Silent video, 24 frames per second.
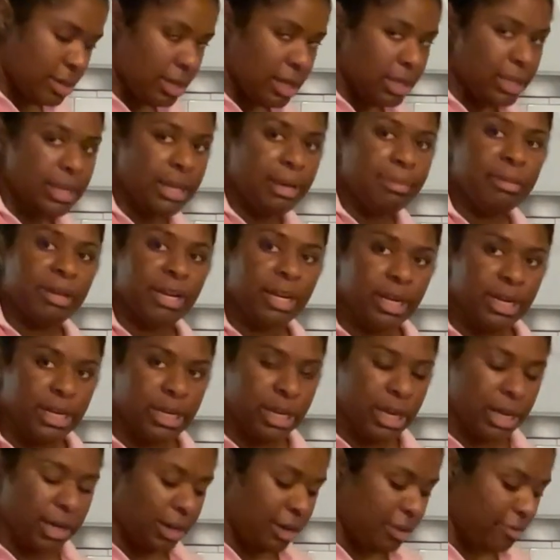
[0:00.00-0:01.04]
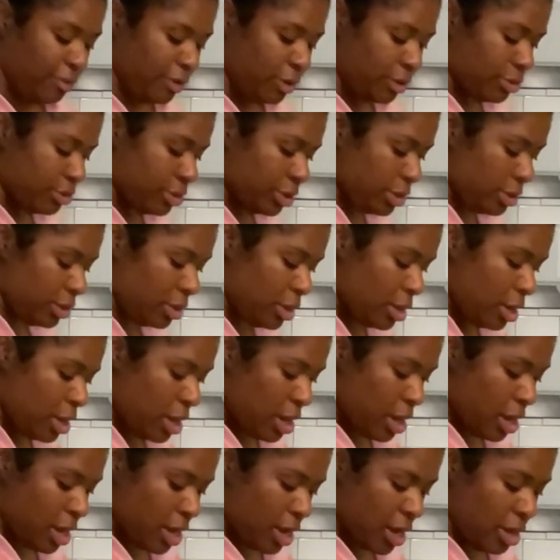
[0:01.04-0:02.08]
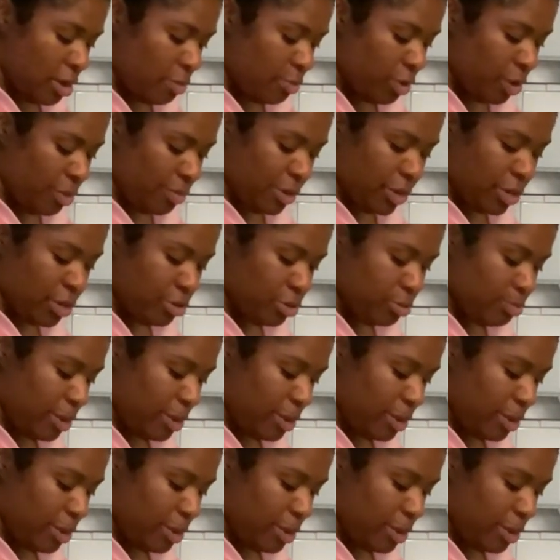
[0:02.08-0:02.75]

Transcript: limited dairy version where we use